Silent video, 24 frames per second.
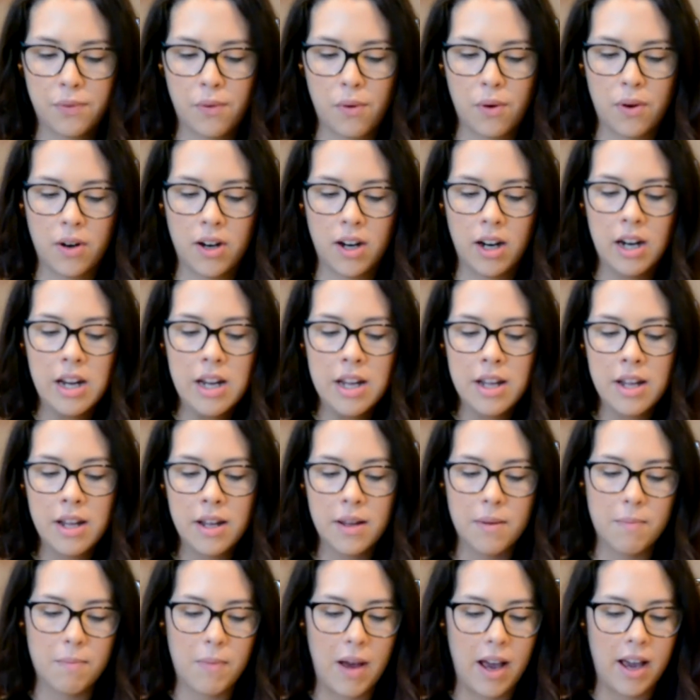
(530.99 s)
for
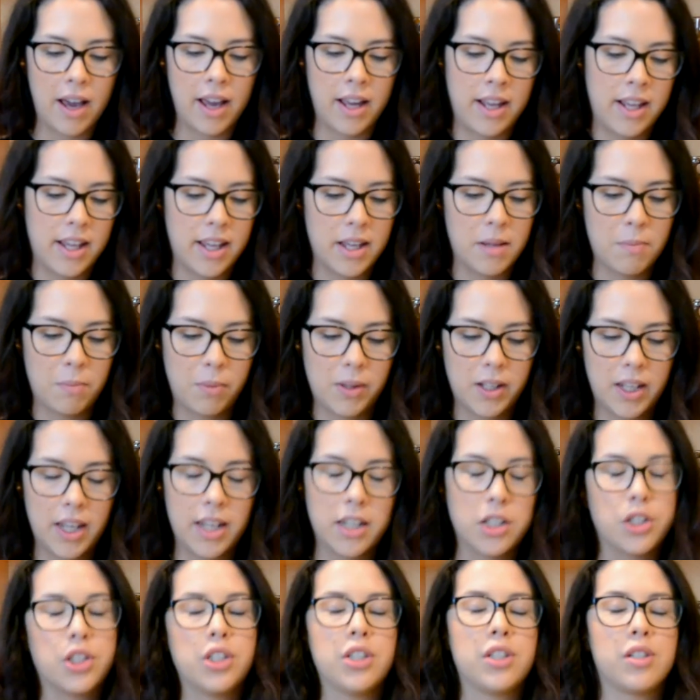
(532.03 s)
my
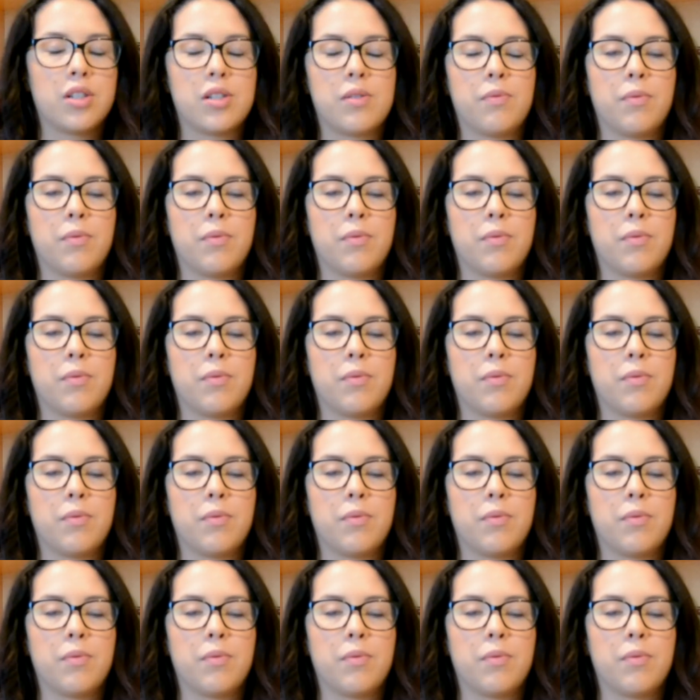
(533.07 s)
implications